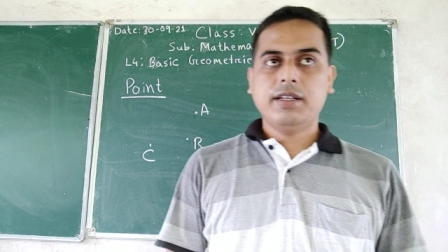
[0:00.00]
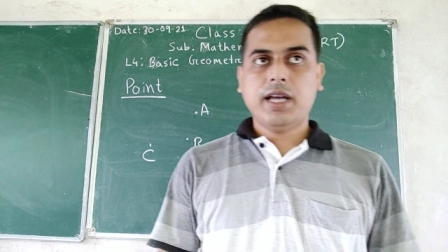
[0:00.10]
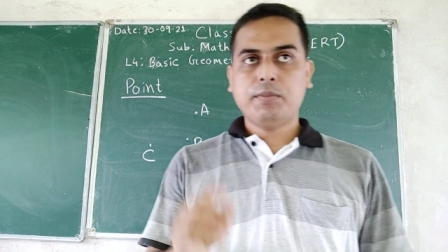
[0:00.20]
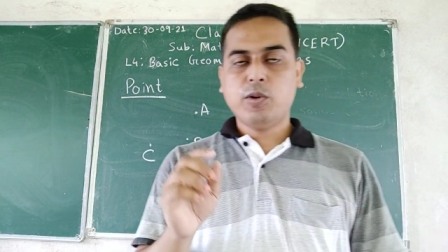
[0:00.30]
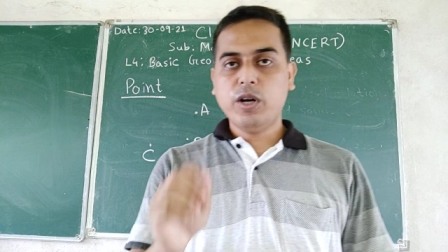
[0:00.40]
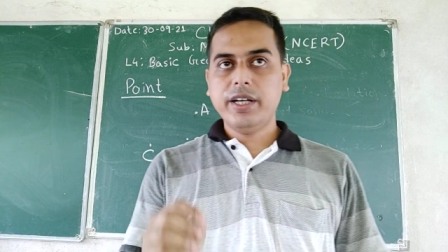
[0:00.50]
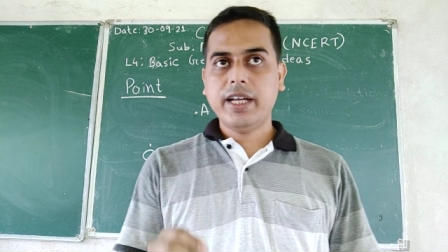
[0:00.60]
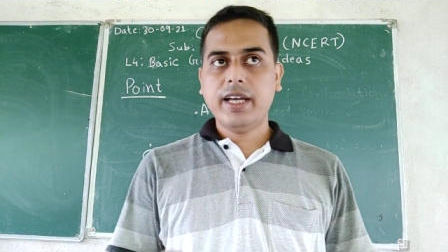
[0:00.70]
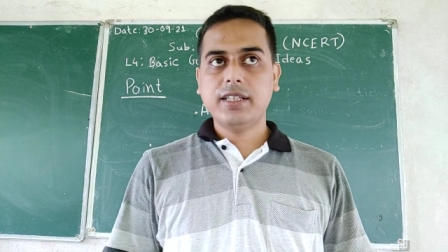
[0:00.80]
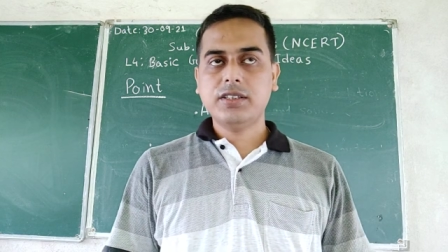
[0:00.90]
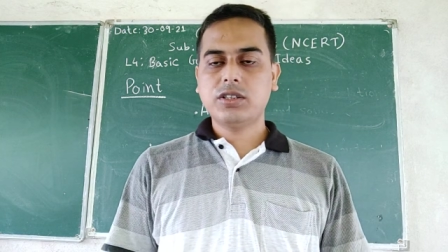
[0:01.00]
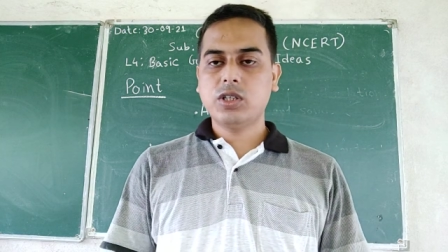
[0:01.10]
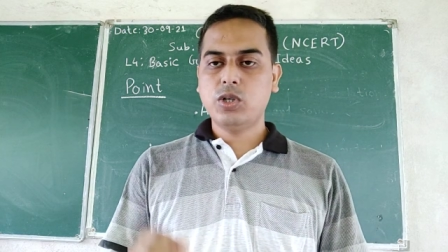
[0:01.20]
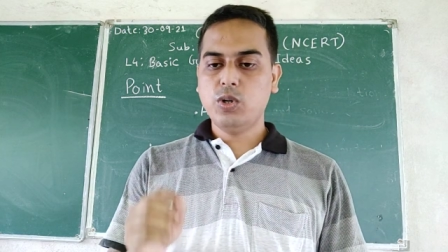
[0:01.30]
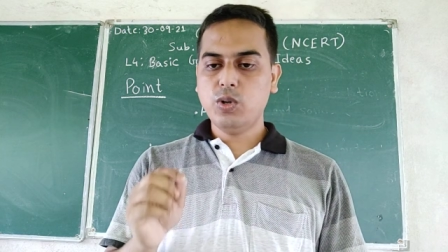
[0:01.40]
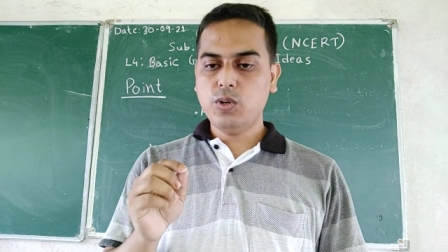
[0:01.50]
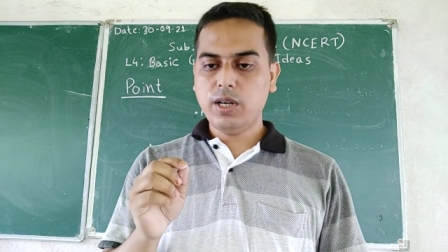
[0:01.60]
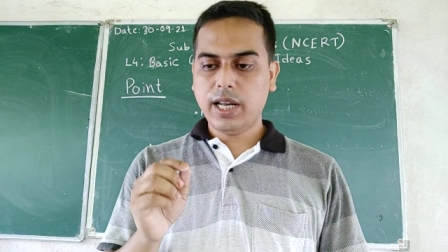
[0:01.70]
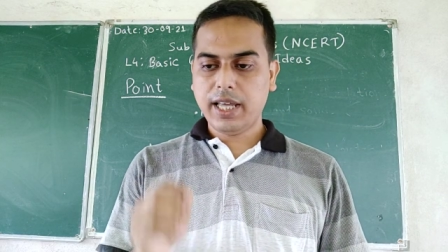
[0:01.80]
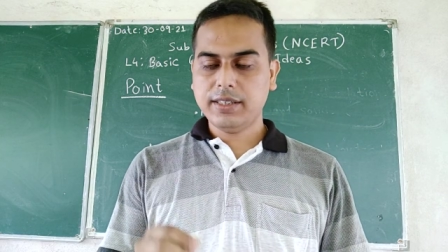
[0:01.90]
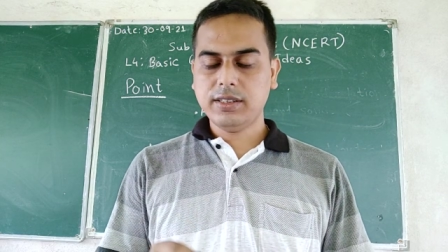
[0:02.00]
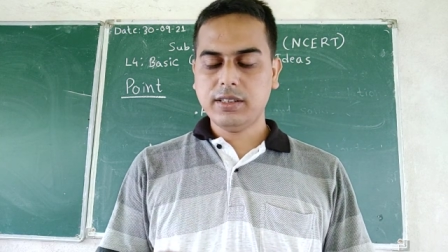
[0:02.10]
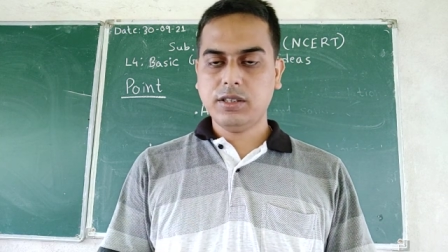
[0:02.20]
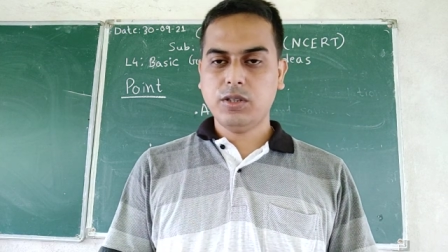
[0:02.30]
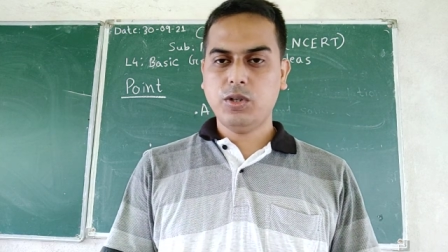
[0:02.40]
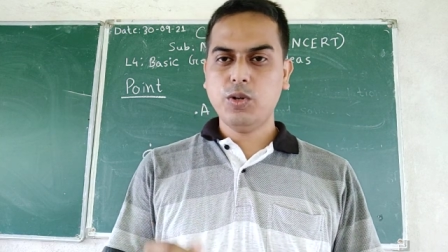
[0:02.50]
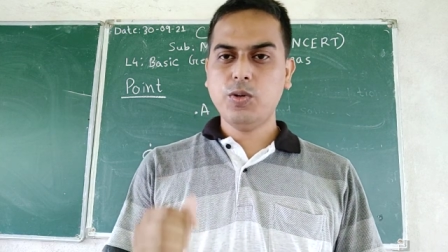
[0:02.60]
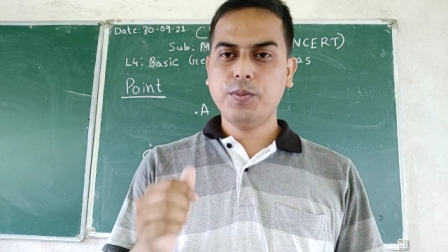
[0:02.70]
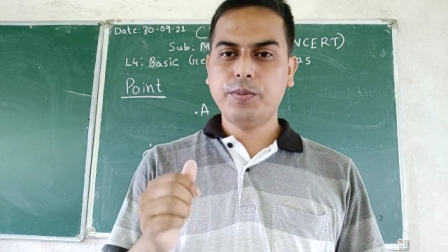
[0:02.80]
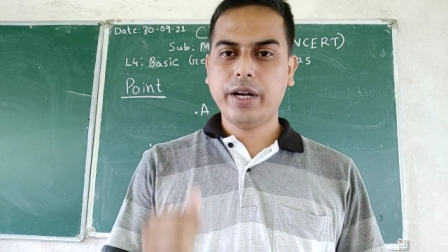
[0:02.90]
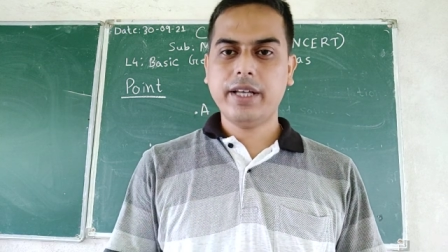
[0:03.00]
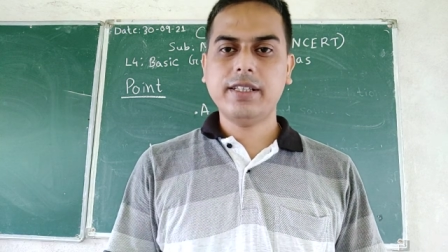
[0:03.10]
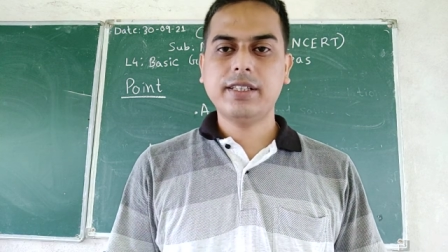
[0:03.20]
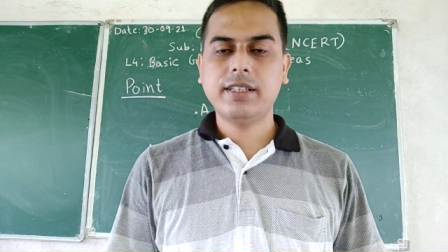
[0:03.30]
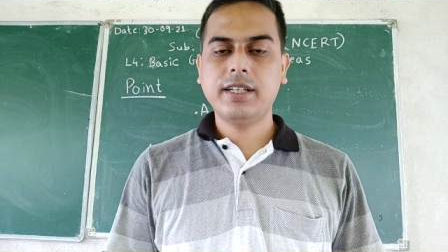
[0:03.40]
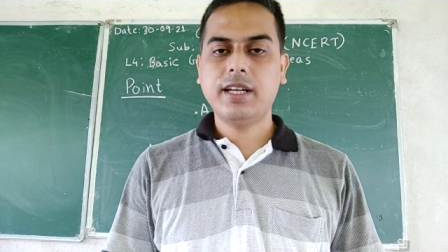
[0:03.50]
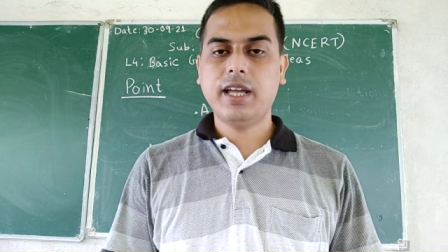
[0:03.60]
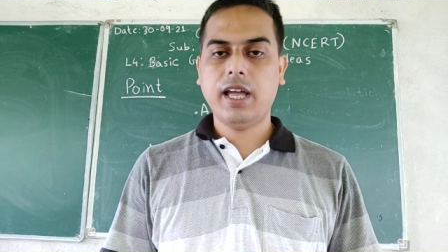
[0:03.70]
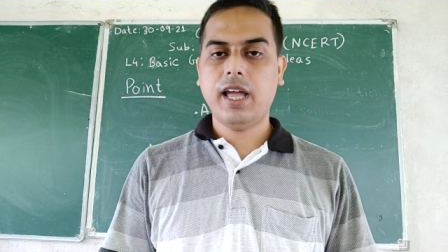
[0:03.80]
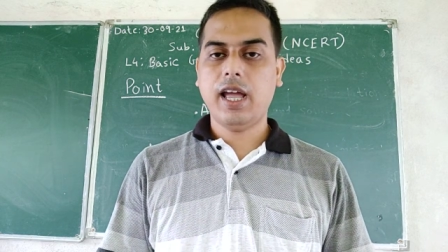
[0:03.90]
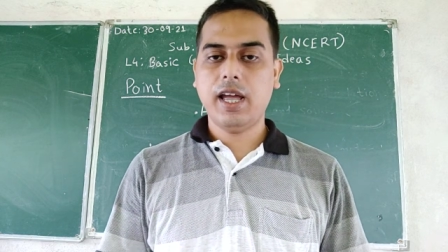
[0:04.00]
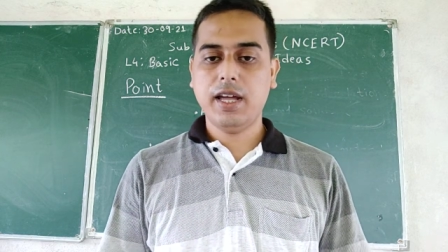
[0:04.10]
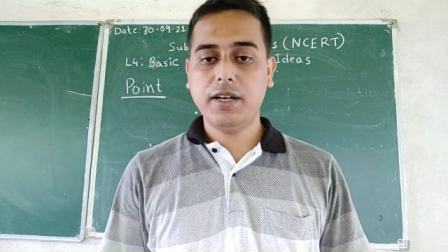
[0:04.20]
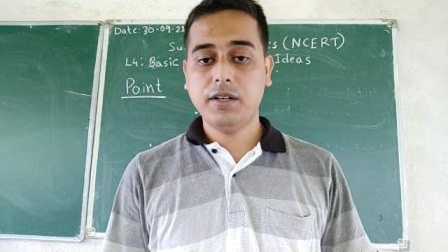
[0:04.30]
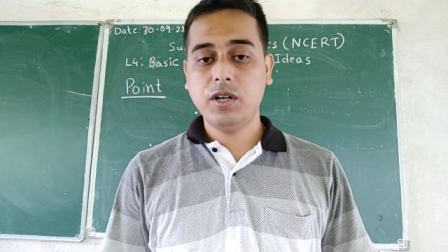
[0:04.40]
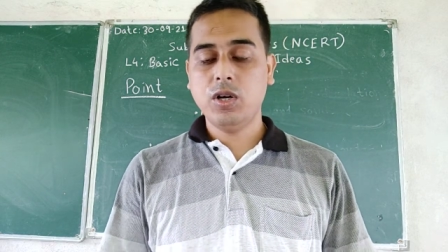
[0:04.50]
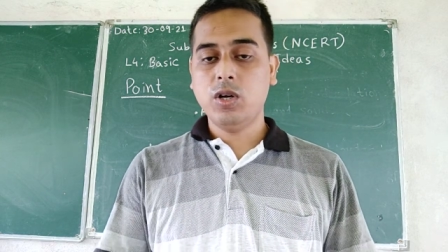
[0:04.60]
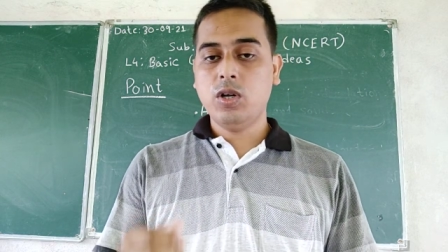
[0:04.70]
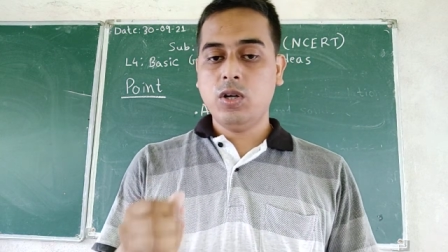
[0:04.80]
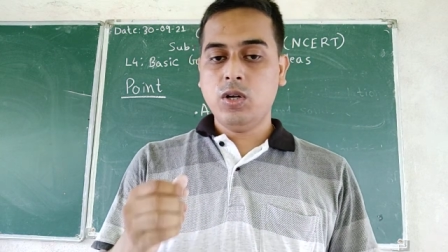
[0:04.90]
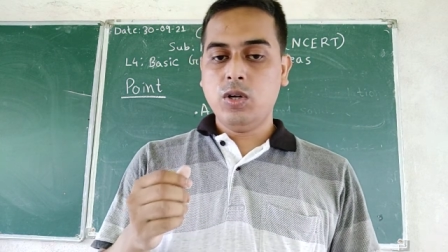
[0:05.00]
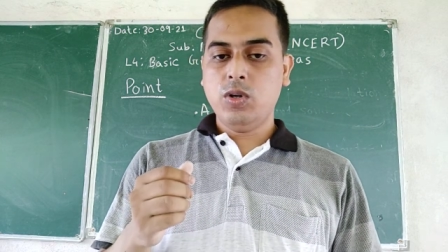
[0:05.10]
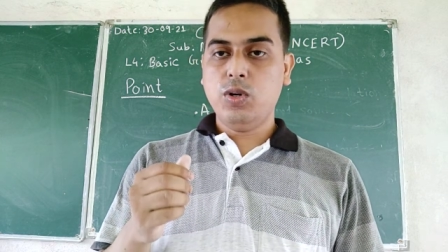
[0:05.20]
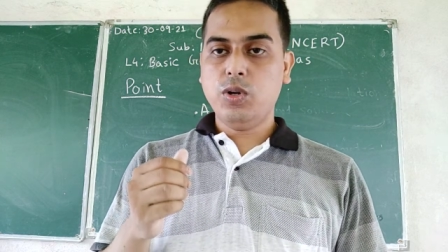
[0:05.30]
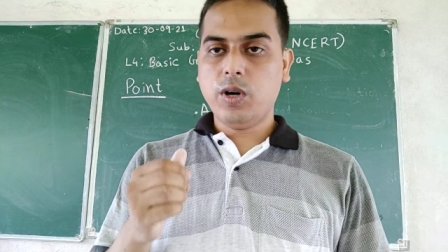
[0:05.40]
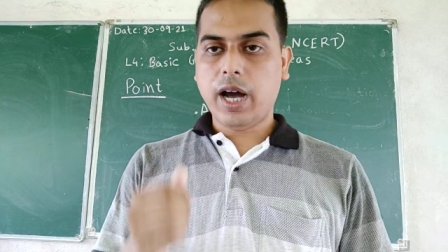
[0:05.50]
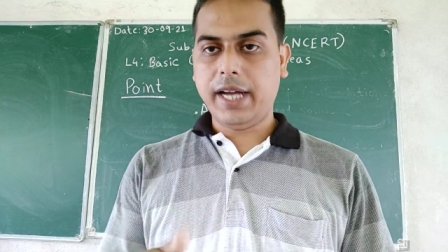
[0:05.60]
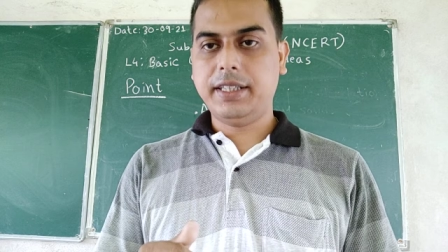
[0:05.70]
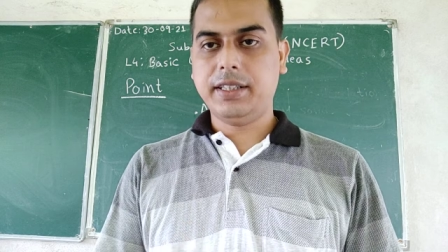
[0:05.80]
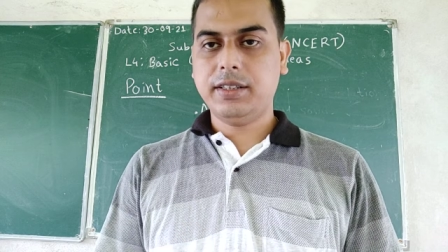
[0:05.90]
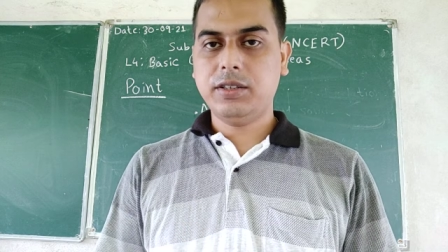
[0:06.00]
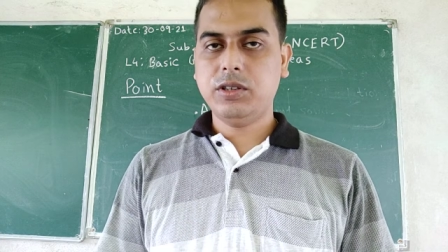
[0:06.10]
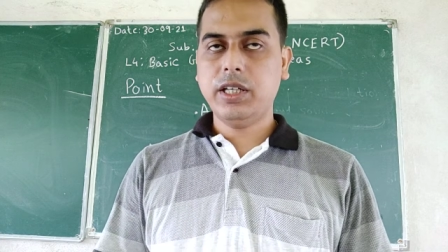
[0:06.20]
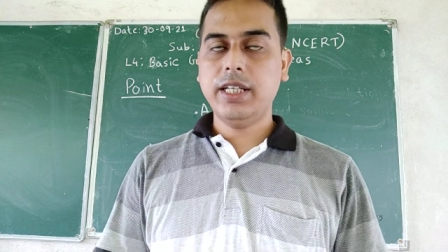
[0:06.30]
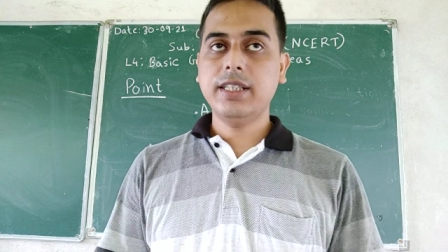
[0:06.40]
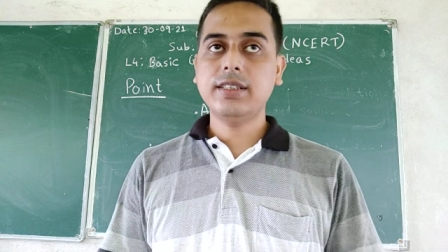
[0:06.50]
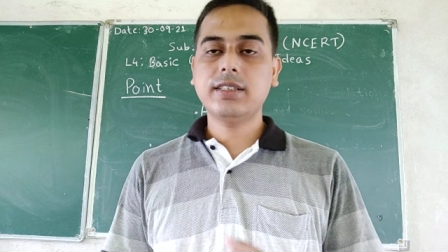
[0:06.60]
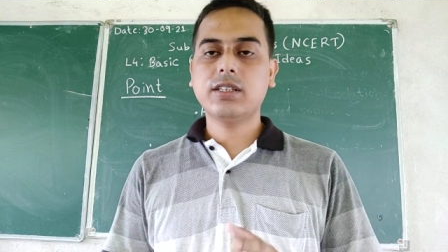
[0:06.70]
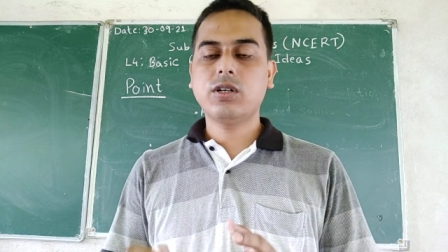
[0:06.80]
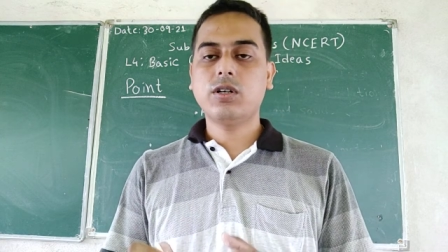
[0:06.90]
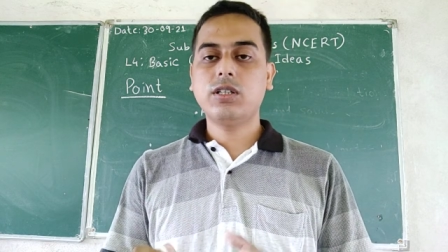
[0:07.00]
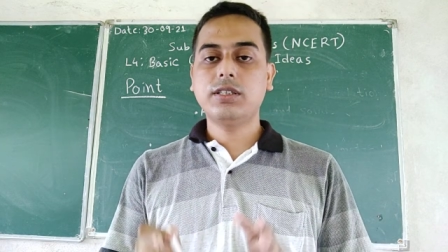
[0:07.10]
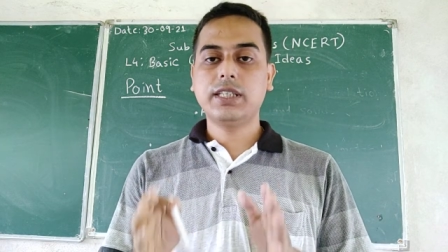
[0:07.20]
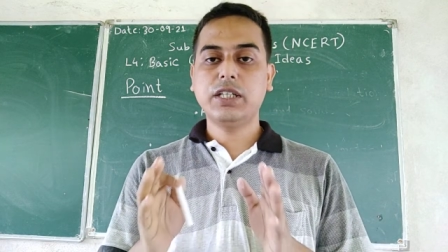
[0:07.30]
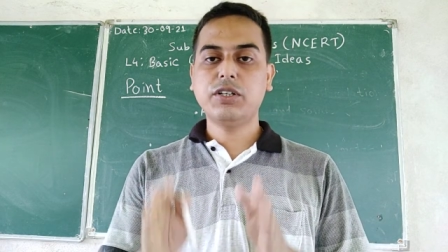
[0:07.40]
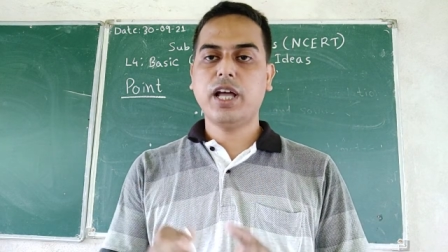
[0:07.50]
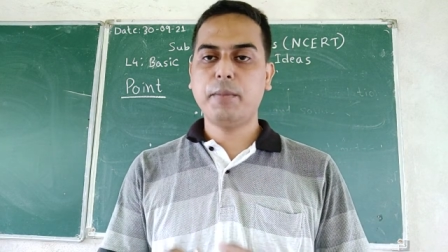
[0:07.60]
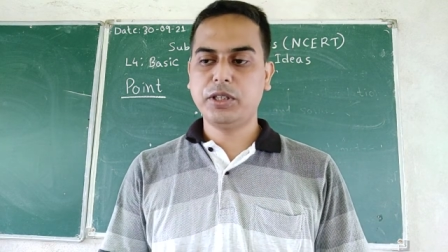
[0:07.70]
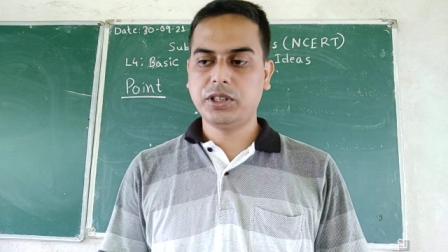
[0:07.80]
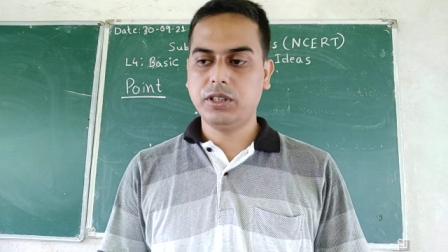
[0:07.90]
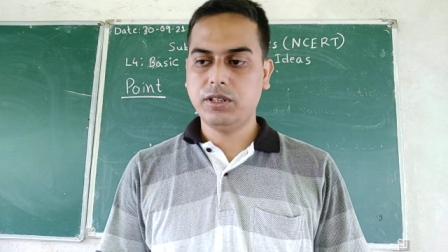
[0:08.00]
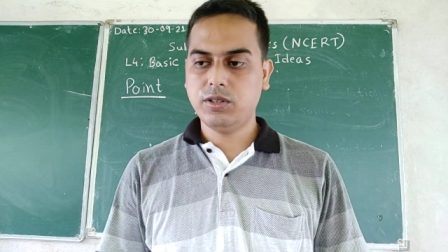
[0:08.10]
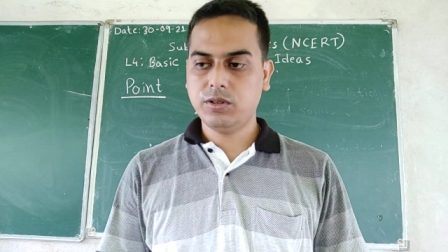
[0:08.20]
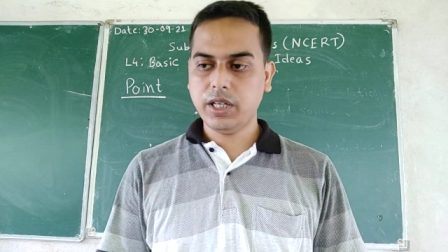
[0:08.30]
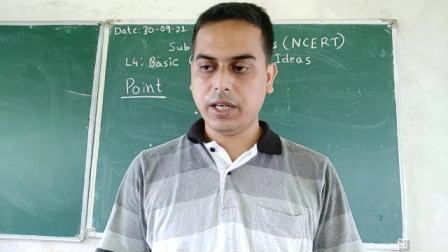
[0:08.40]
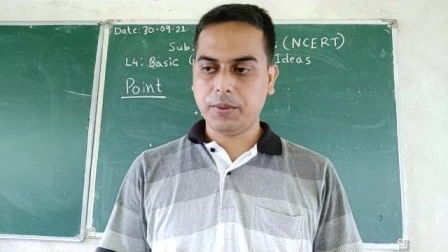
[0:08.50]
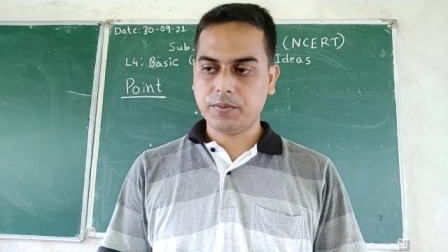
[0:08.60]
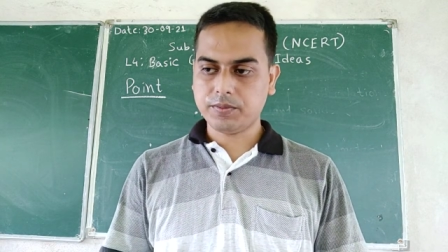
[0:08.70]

a point has no length, no breadth and no height. It is called zero dimension. Okay,